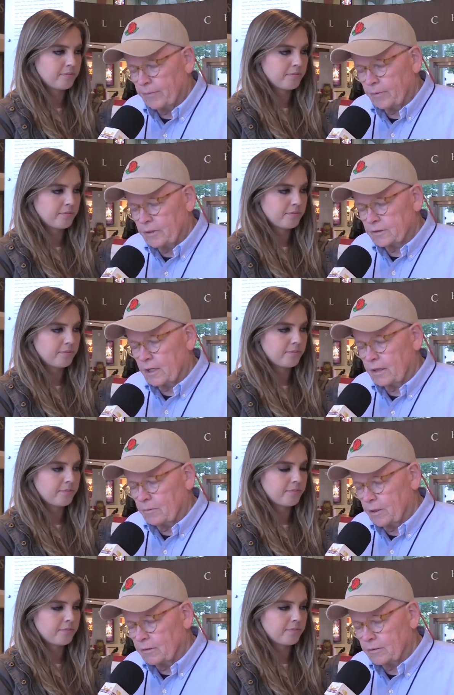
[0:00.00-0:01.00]
Speaker 1: his
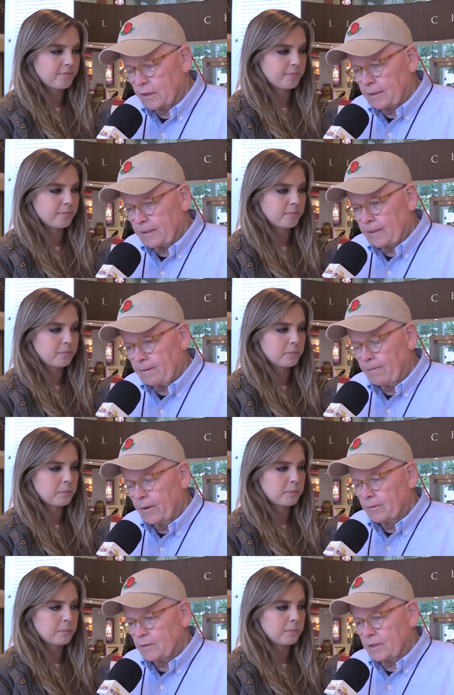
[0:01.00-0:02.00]
collarbone.
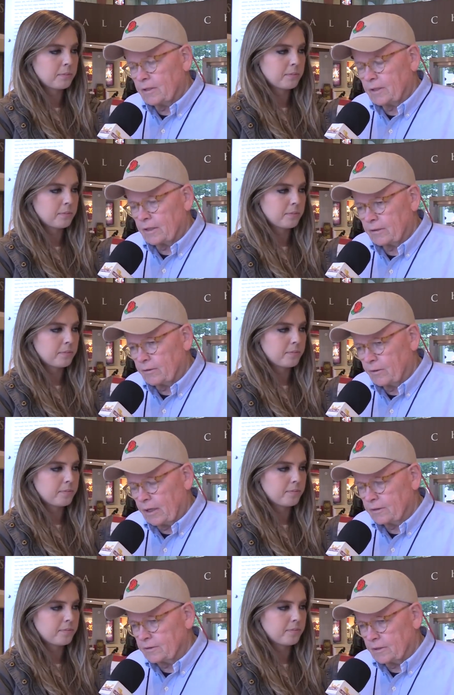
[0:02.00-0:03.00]
trying to think who
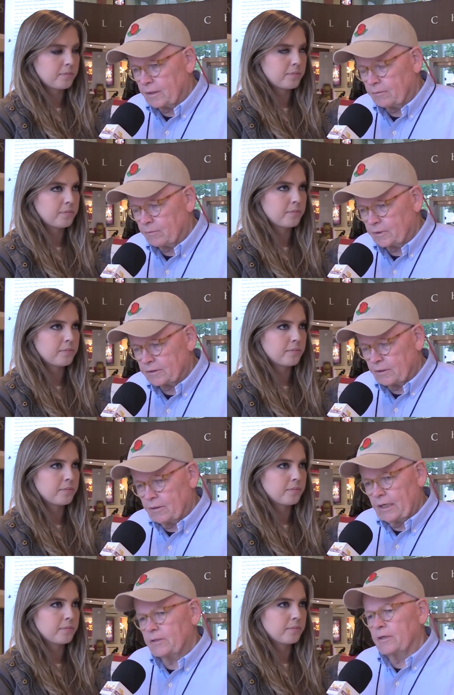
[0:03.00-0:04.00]
else we saw
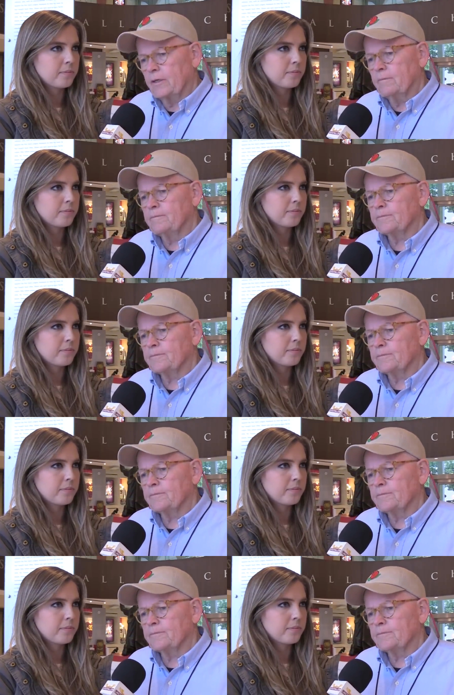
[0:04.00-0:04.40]
out there